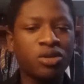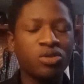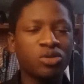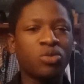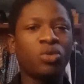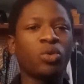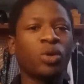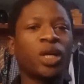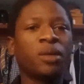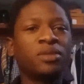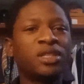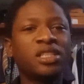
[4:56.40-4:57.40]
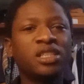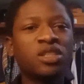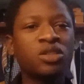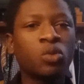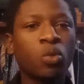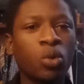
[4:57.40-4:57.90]

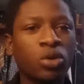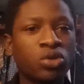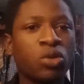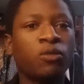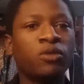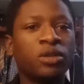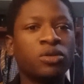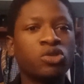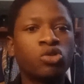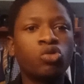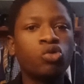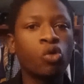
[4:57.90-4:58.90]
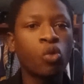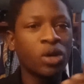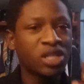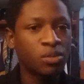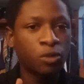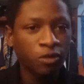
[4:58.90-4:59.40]
one of the
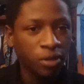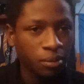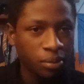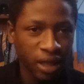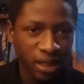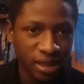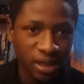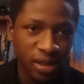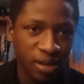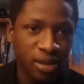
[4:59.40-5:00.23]
slowest moving pairs,